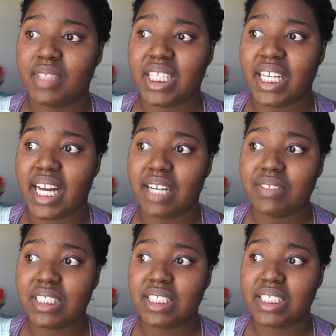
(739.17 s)
like, I
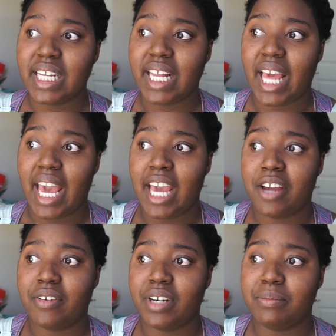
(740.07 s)
was just getting
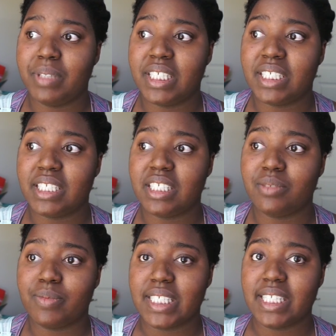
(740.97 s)
angry because I
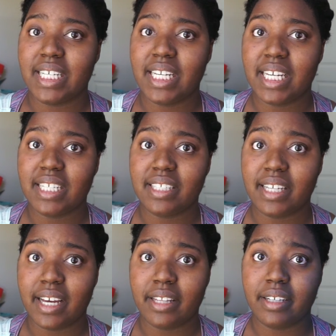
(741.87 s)
just wasn't getting it
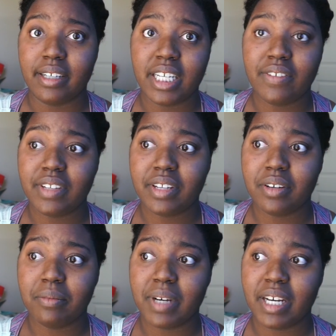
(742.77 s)
together. Even
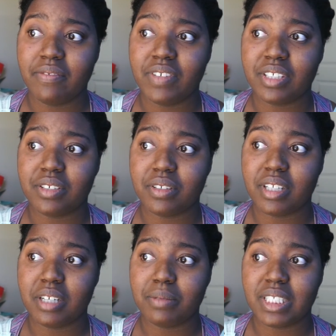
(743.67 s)
though my physical
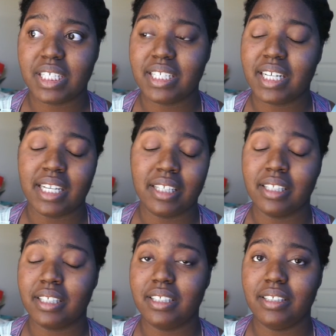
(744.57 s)
therapist said, Diane,
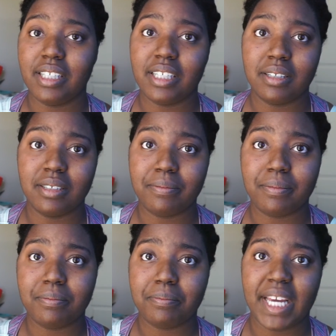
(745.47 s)
look, you need to
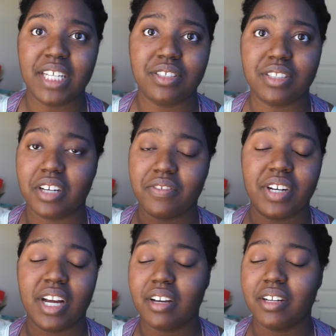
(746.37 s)
pace yourself.
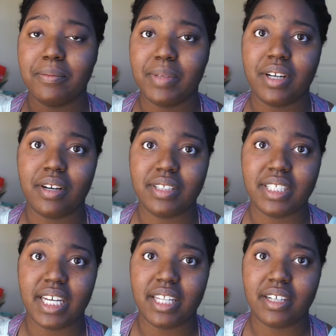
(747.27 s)
You're not going to be all
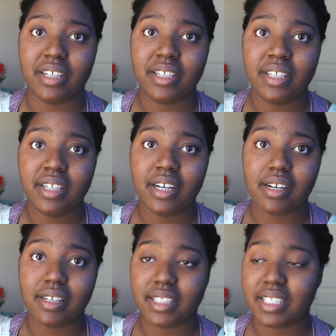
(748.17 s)
together
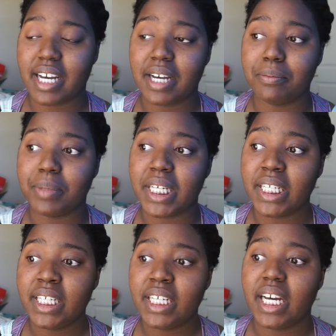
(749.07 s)
all the time. But
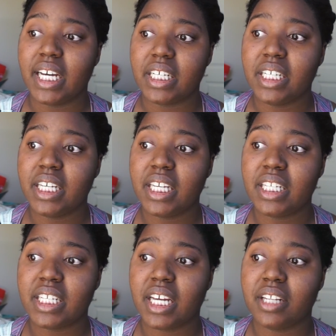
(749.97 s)
I couldn't get
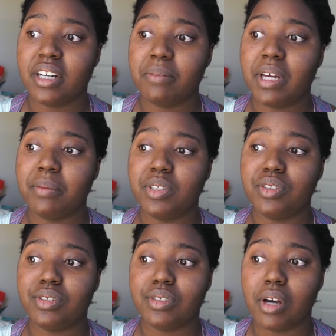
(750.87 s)
it together, and it made me
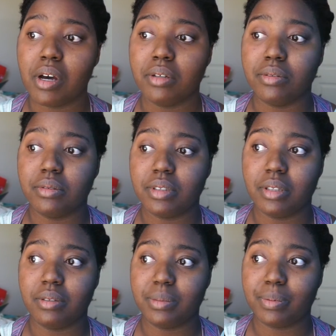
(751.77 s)
so
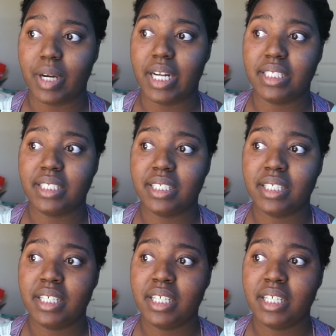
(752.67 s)
depressed.